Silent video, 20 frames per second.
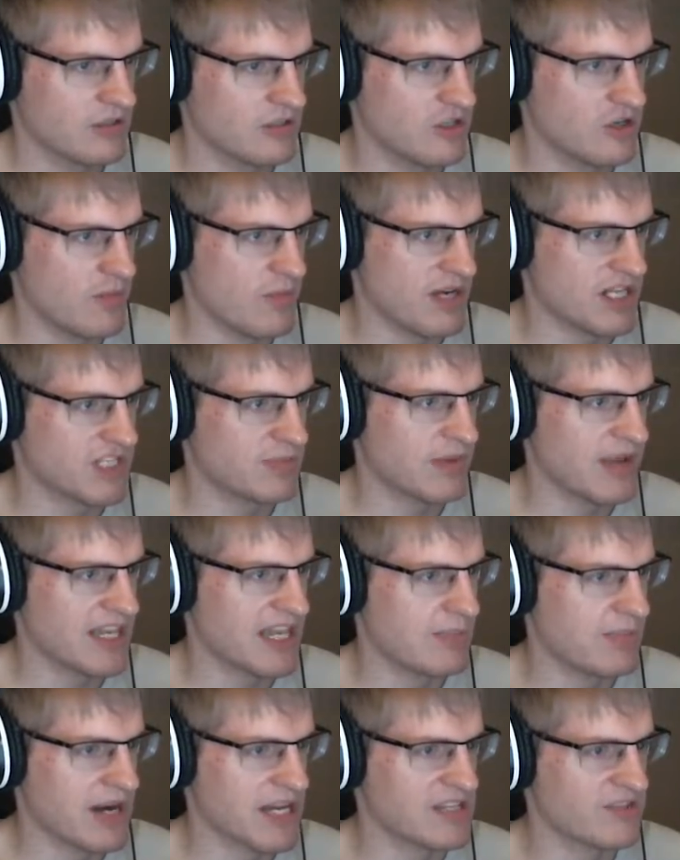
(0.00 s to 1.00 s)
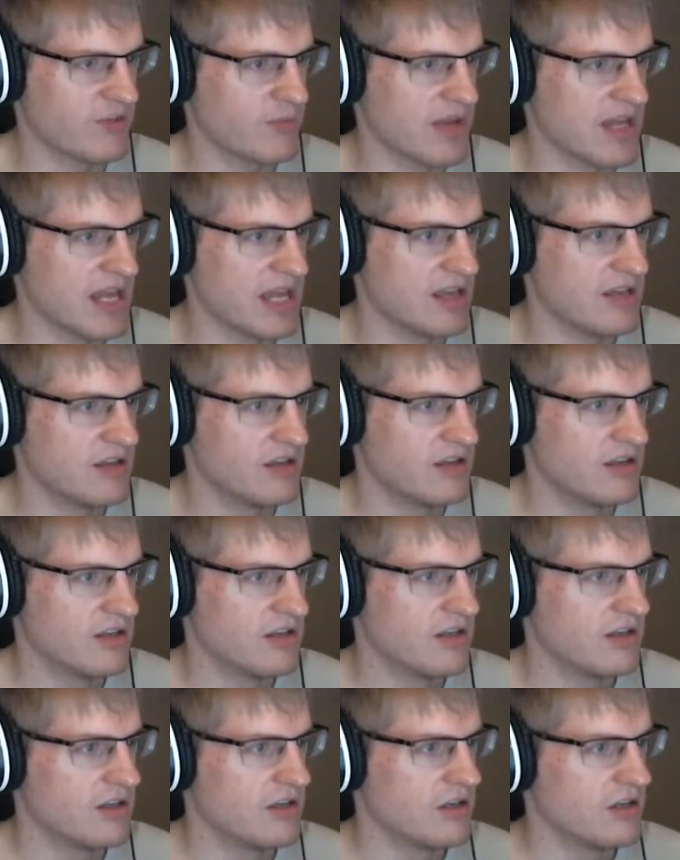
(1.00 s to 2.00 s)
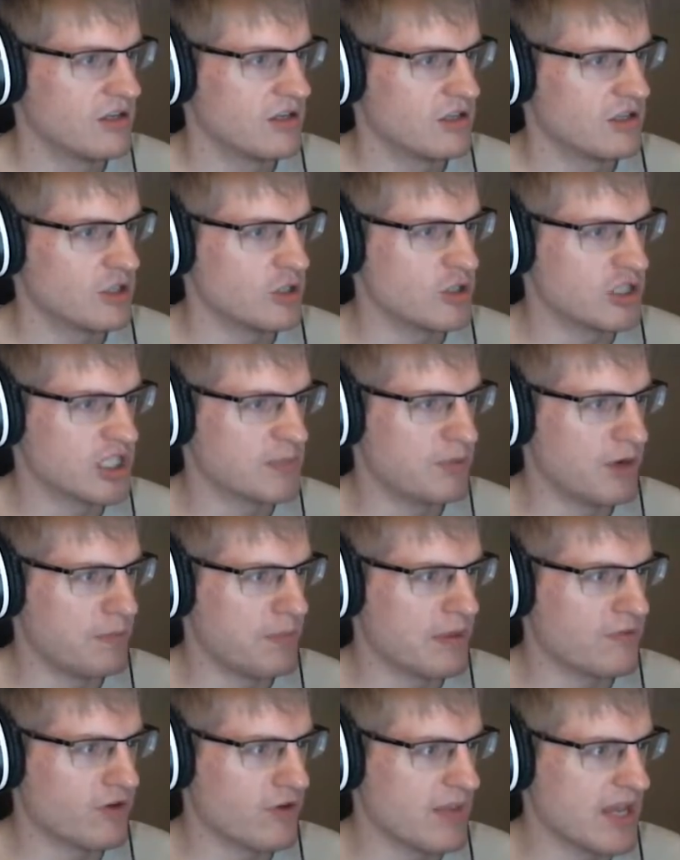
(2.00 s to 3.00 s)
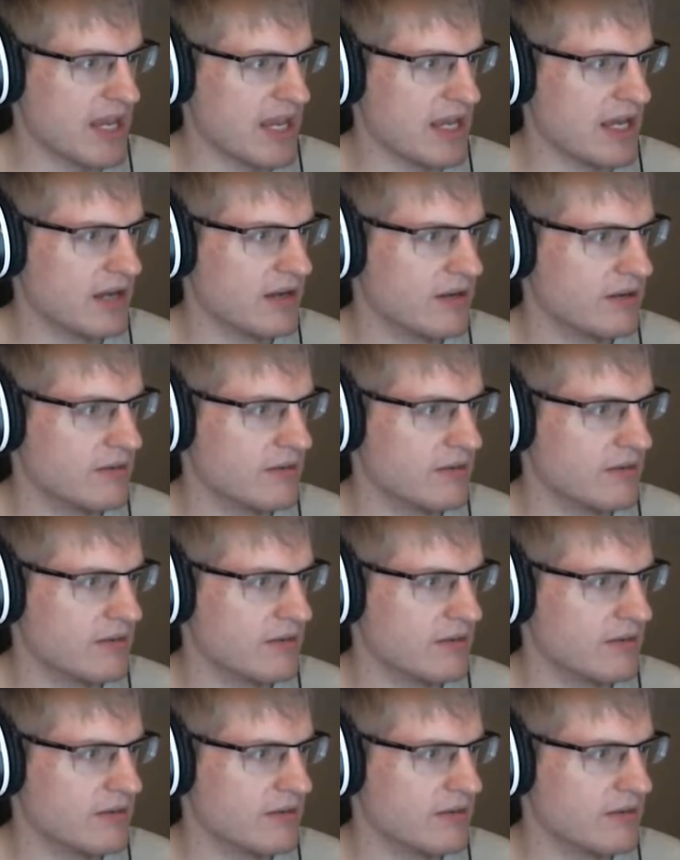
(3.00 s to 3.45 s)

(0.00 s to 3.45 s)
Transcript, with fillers: Too many spiky brains for me. Too spoopy for me.